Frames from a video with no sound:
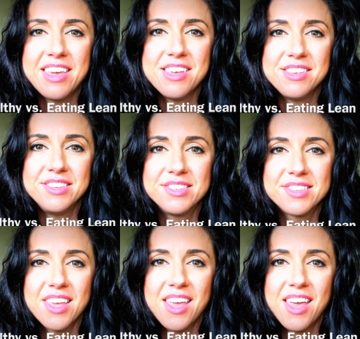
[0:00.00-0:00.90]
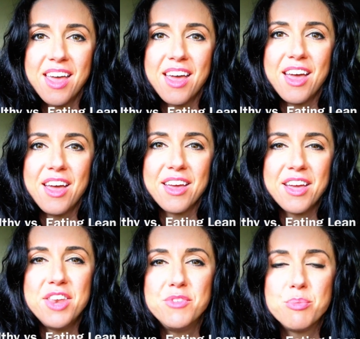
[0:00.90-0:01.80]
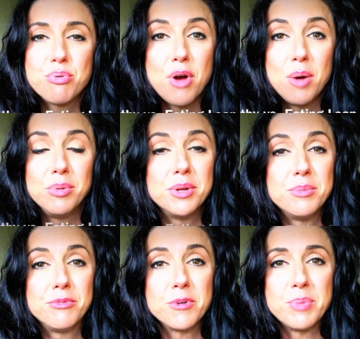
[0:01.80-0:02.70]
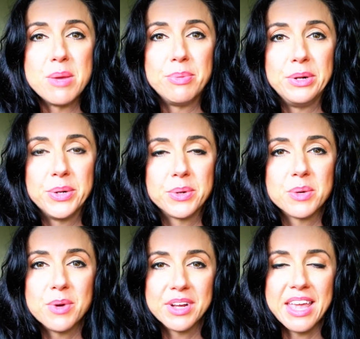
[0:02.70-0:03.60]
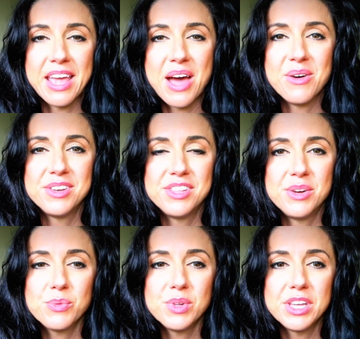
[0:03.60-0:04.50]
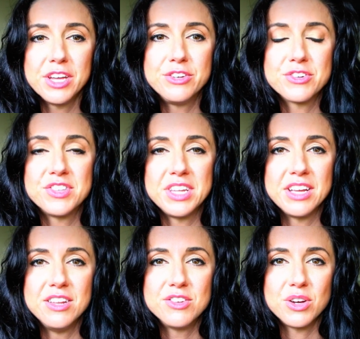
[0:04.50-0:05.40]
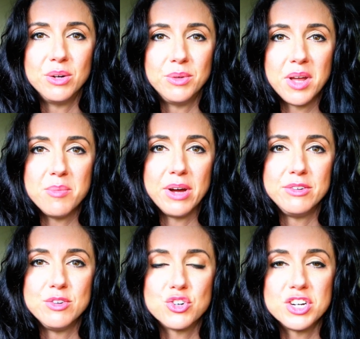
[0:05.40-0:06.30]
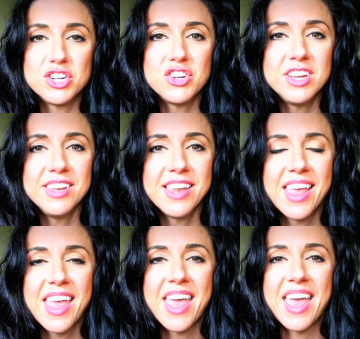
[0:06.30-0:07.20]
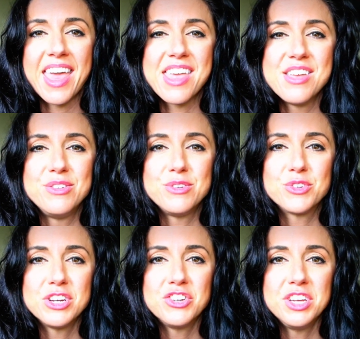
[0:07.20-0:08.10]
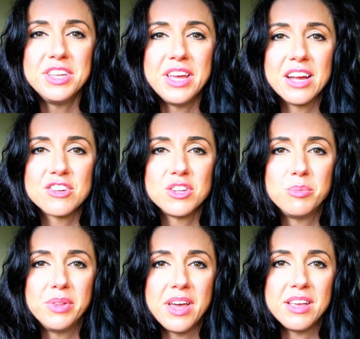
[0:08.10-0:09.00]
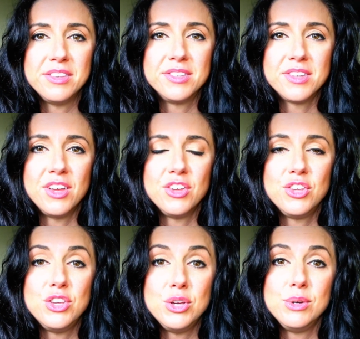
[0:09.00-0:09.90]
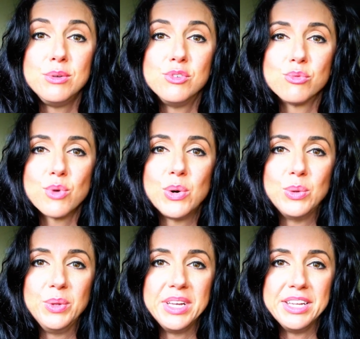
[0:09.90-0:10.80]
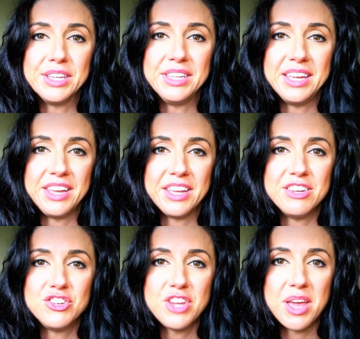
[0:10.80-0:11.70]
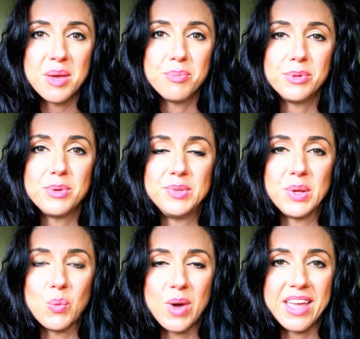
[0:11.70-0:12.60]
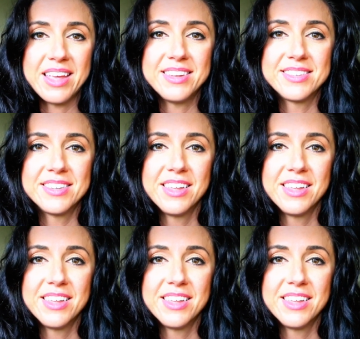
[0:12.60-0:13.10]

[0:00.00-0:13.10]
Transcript: is kind of a problem for people who are working out. They don't really understand a whole lot about nutrition, and nutrition actually plays a huge role in getting in shape, losing weight,